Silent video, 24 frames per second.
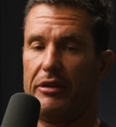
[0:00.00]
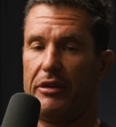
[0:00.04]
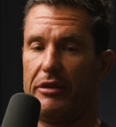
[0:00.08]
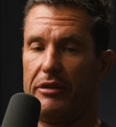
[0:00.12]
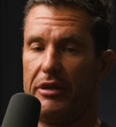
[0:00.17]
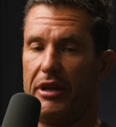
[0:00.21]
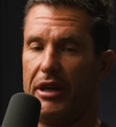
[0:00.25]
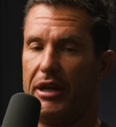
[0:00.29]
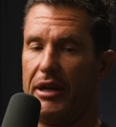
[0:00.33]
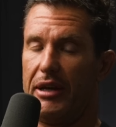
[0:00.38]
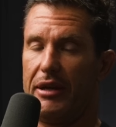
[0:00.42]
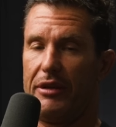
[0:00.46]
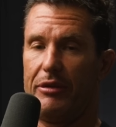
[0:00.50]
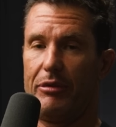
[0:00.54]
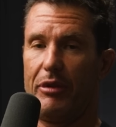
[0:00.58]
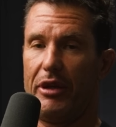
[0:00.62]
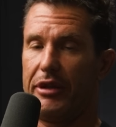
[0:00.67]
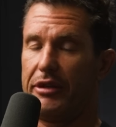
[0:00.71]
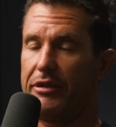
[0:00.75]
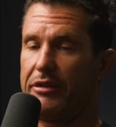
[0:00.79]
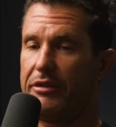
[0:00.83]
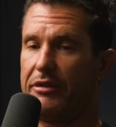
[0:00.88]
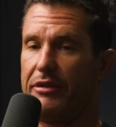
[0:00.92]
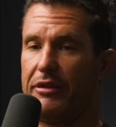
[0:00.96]
Yeah,
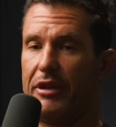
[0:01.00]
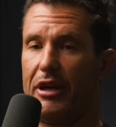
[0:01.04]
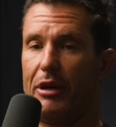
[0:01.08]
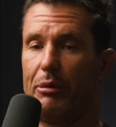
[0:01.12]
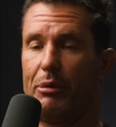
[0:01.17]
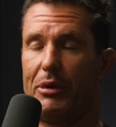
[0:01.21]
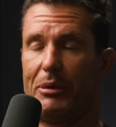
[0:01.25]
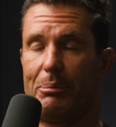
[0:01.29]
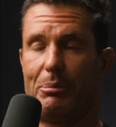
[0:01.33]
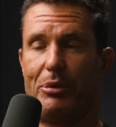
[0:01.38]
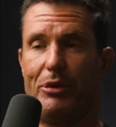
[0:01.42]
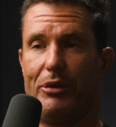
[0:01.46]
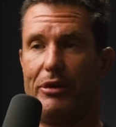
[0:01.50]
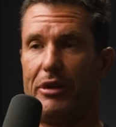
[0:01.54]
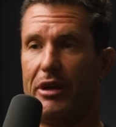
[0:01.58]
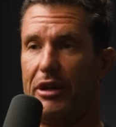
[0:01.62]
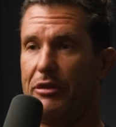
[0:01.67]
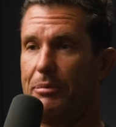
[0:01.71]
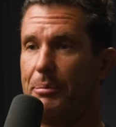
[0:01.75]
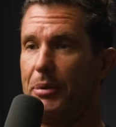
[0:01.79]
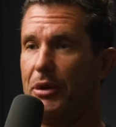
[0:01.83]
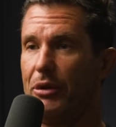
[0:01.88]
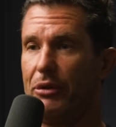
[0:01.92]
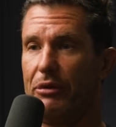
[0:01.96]
like no one put
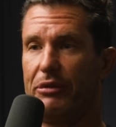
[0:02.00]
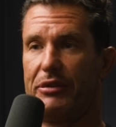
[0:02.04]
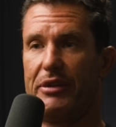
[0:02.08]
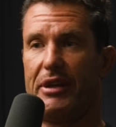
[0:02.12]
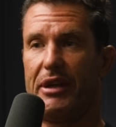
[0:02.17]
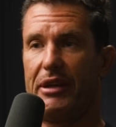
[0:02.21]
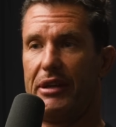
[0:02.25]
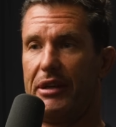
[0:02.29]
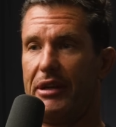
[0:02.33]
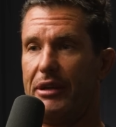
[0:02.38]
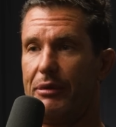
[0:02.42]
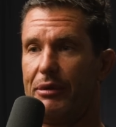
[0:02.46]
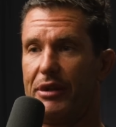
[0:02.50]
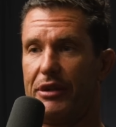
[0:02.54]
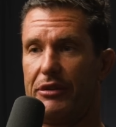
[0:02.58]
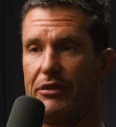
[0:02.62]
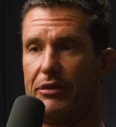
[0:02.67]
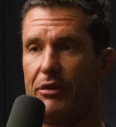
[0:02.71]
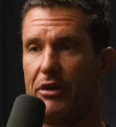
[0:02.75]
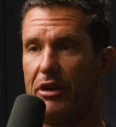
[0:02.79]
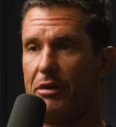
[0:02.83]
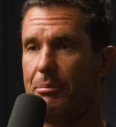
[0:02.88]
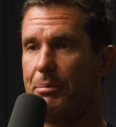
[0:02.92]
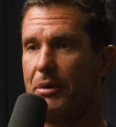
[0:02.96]
those pills down anyone's
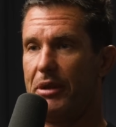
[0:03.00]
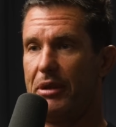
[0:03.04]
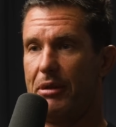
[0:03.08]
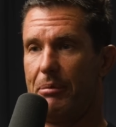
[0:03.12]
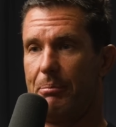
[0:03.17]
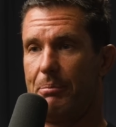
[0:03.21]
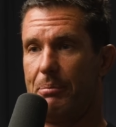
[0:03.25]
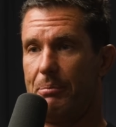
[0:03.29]
throat, but the